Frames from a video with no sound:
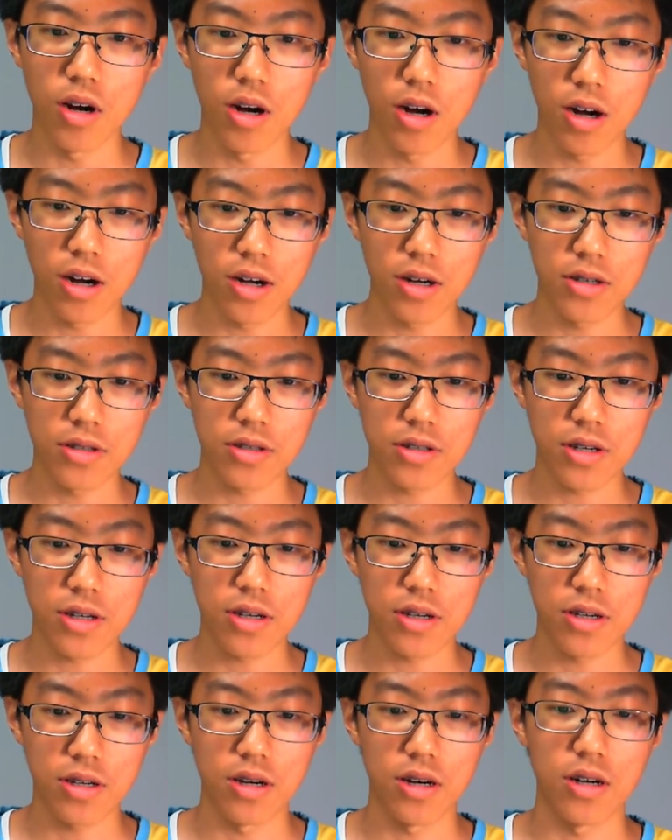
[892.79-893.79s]
on
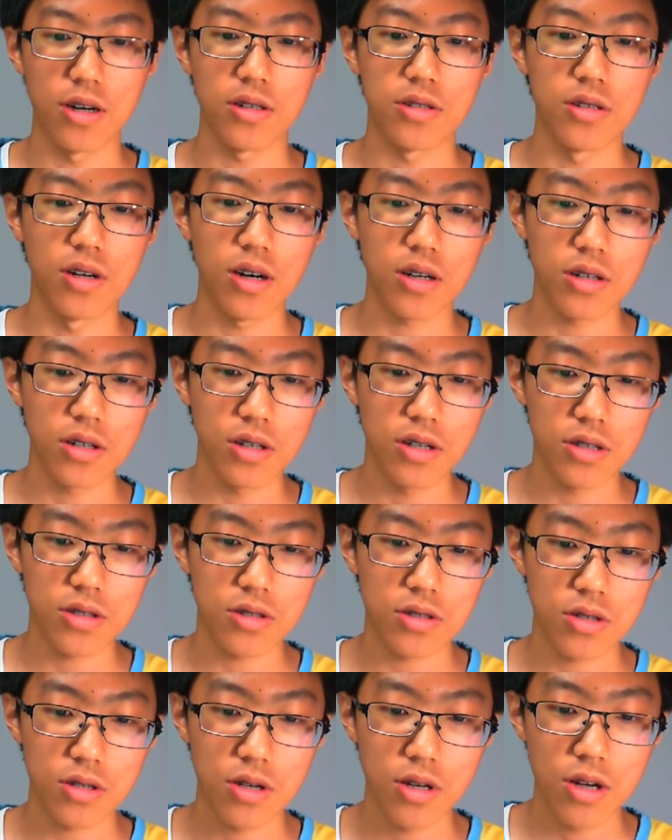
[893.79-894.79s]
the
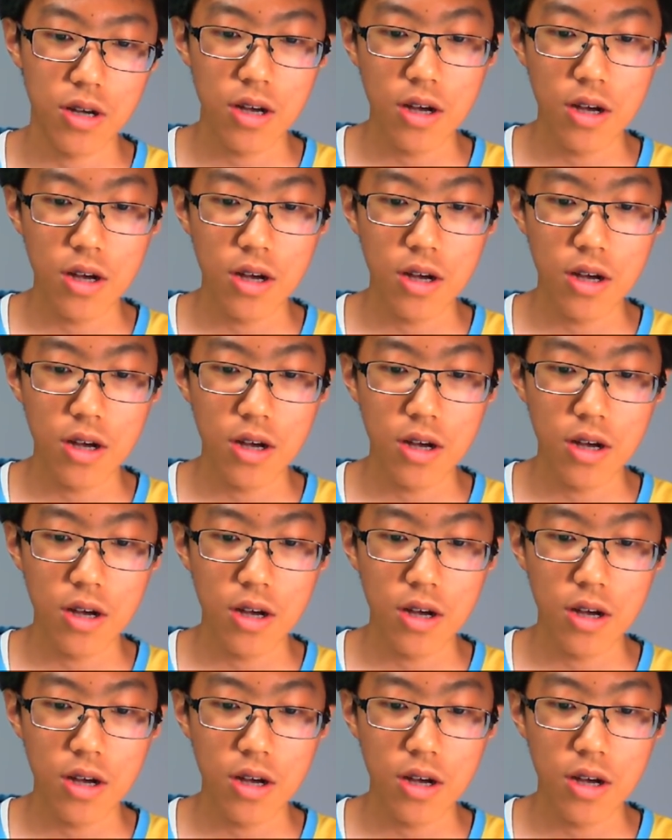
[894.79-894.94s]
Ducklett.